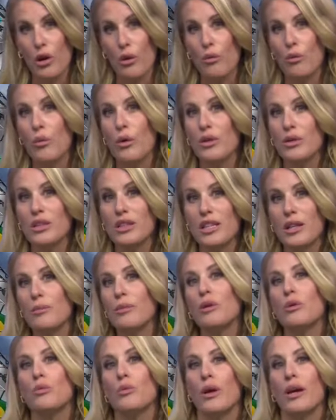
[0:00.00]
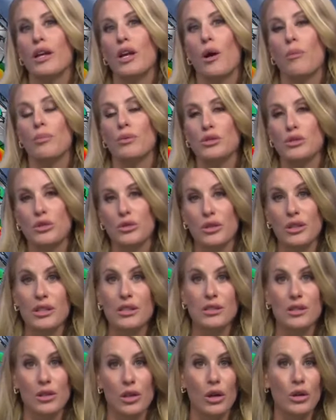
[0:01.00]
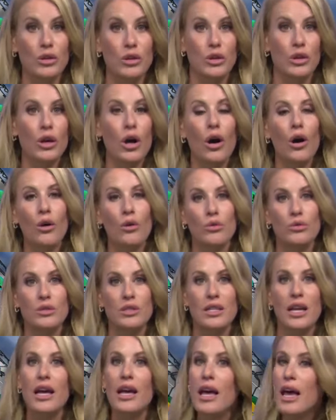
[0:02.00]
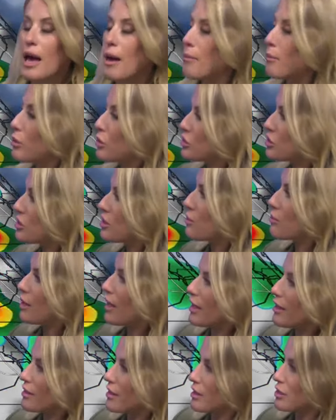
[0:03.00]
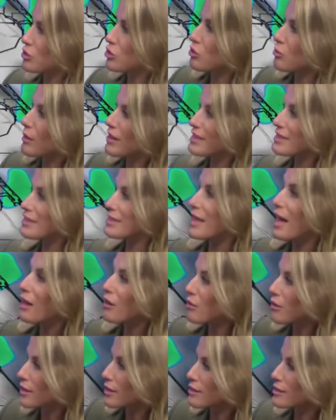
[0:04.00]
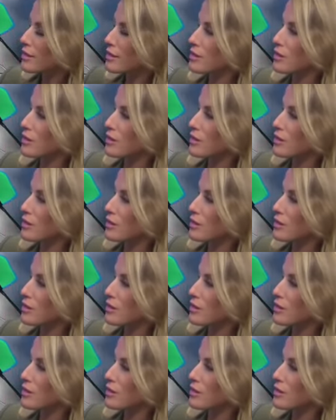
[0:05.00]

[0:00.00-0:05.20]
will limit rain opportunities along the coast and push them inland. So by Saturday, 6